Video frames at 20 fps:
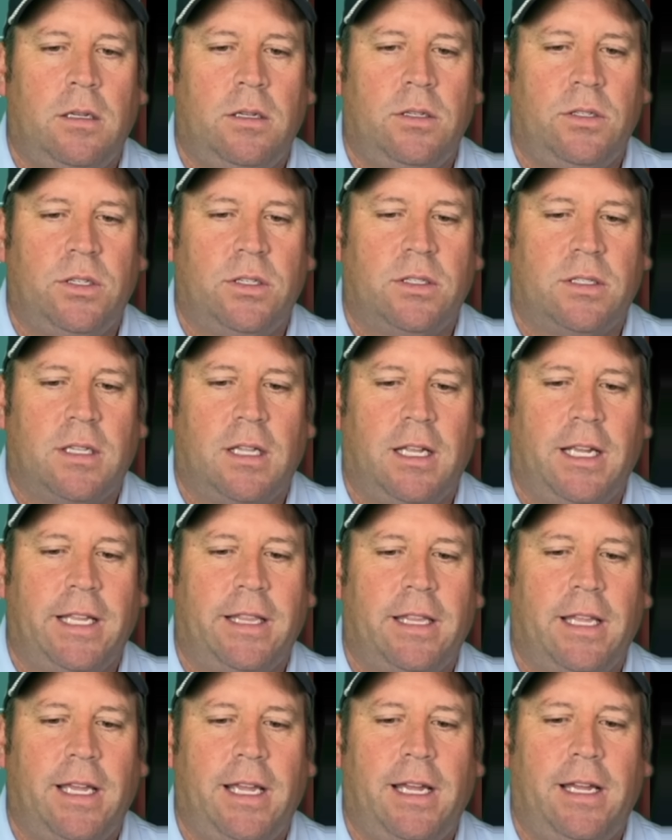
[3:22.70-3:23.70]
Just like
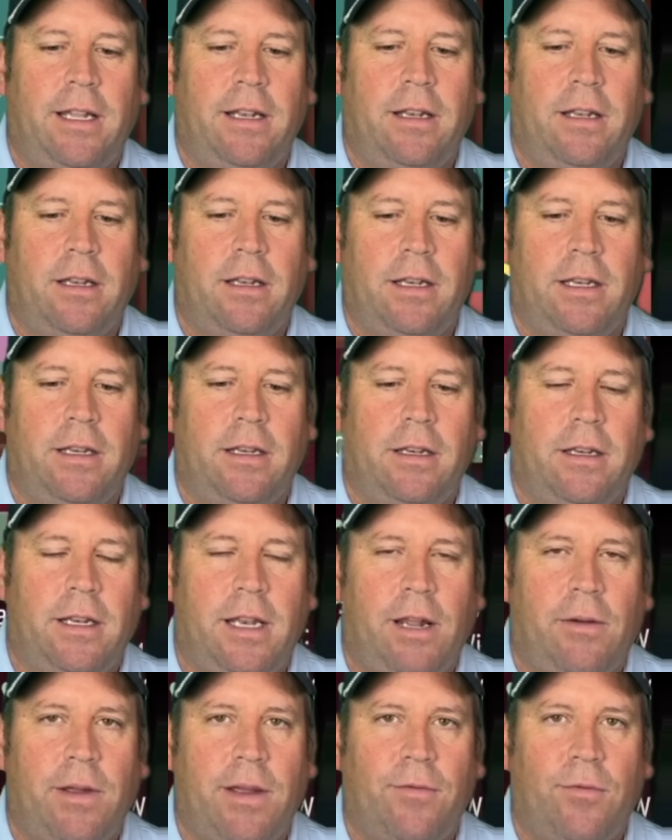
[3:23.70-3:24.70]
that.
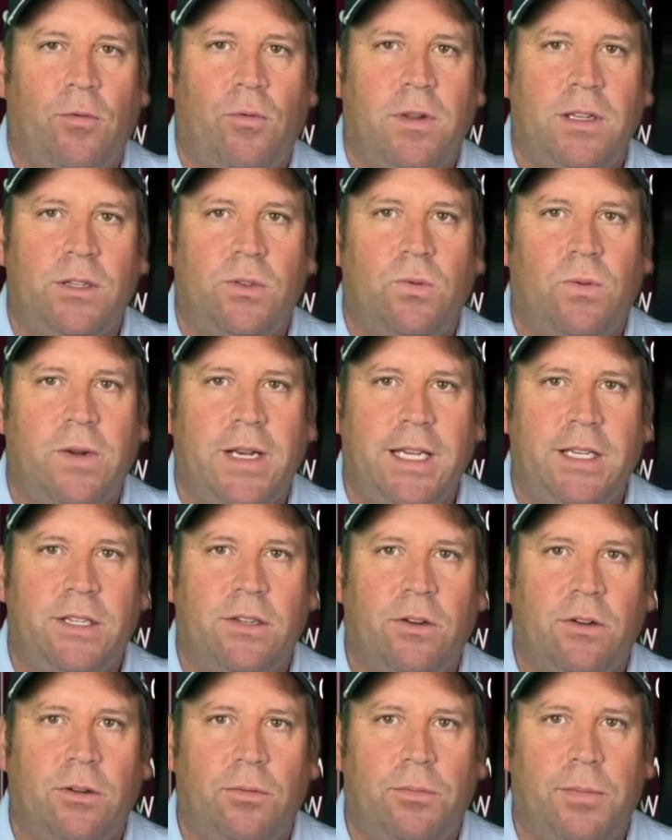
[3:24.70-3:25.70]
Now we have a 120
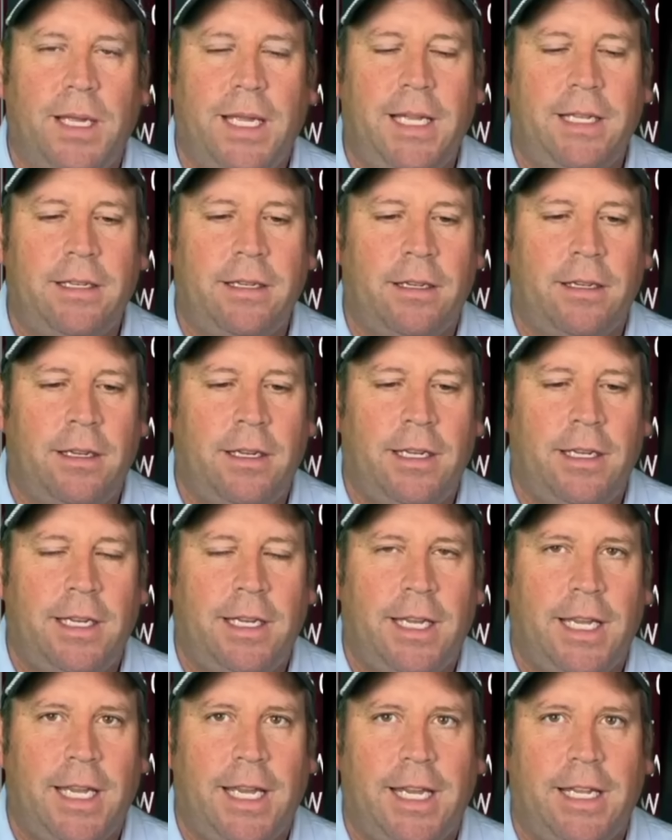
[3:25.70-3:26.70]
total bet.
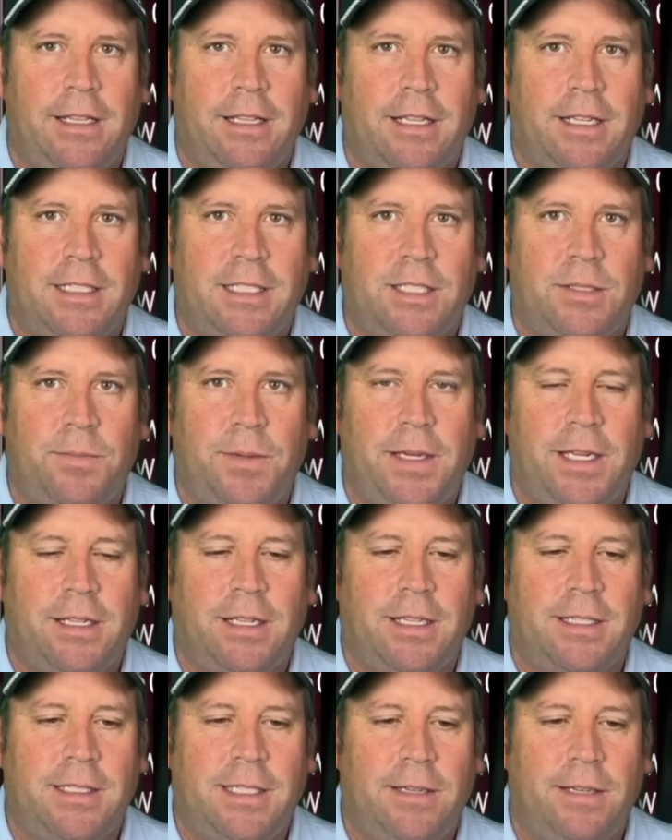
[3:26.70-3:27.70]
And let's spin.
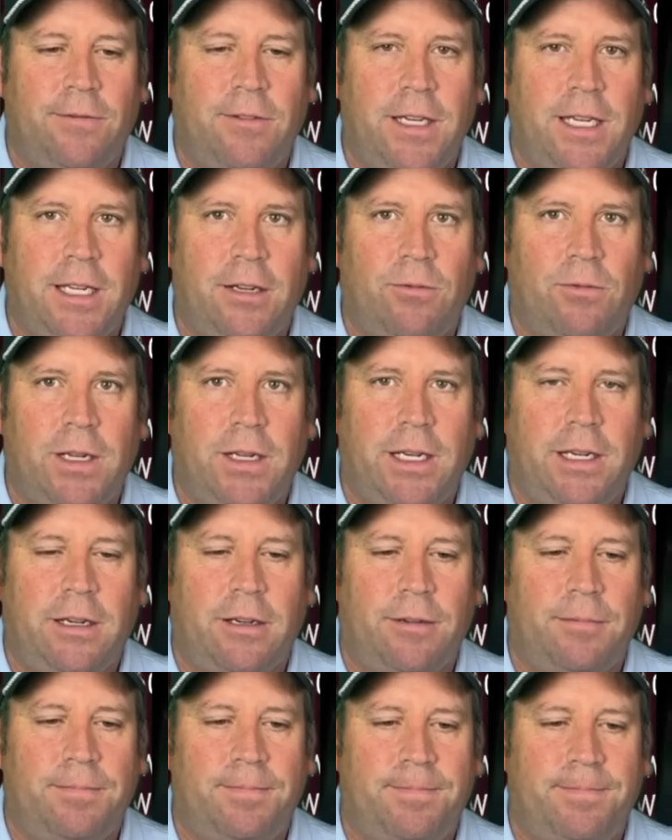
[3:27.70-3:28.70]
Let's see if we get a win
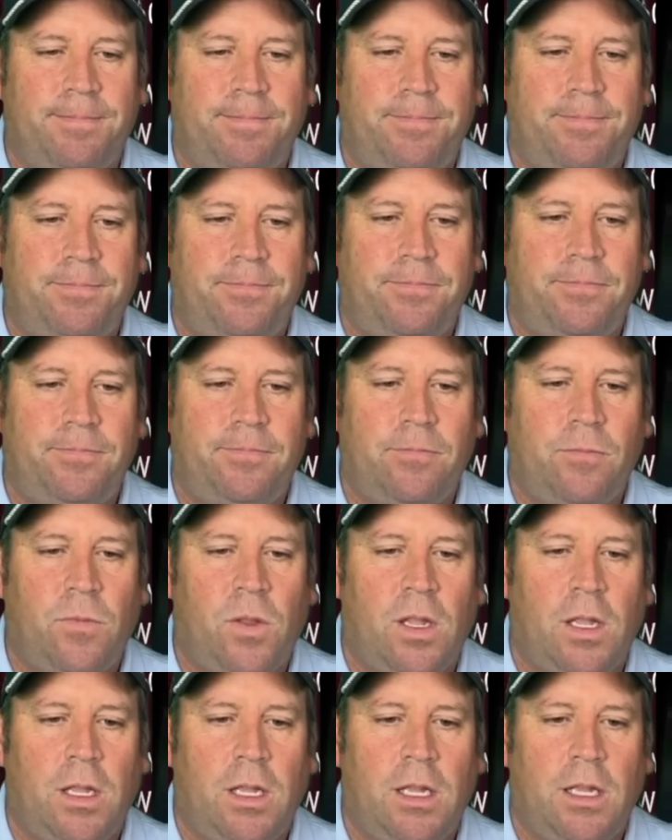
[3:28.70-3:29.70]
here.
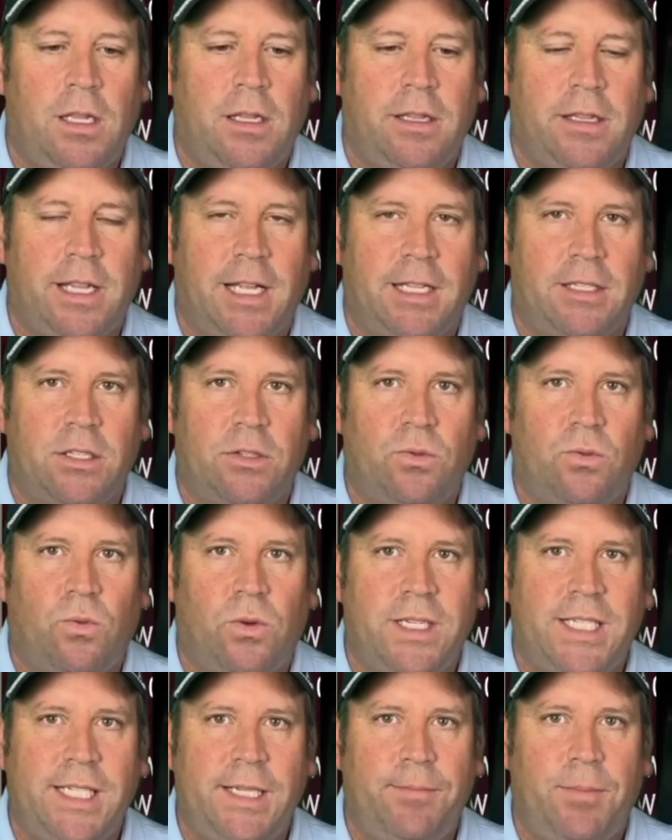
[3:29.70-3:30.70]
That's a
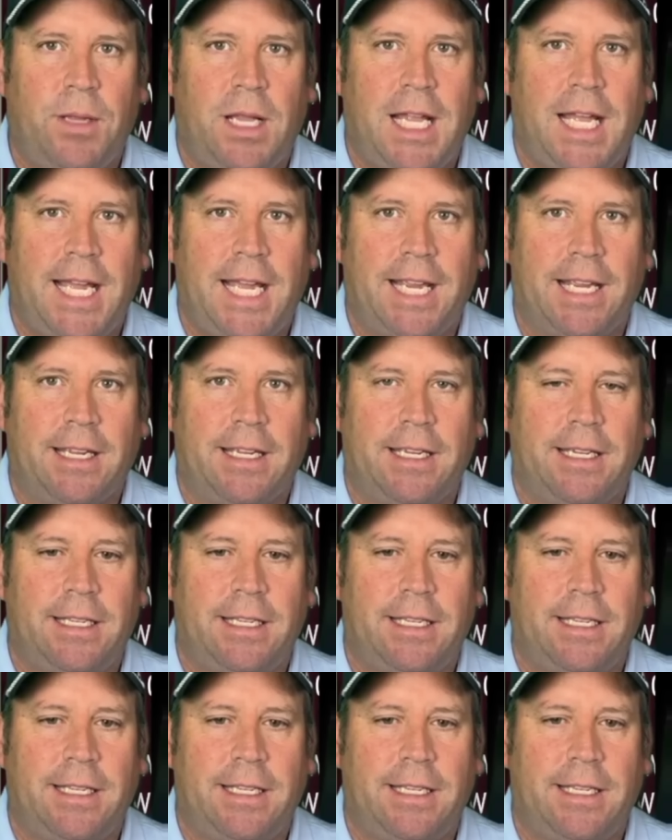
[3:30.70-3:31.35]
20 black.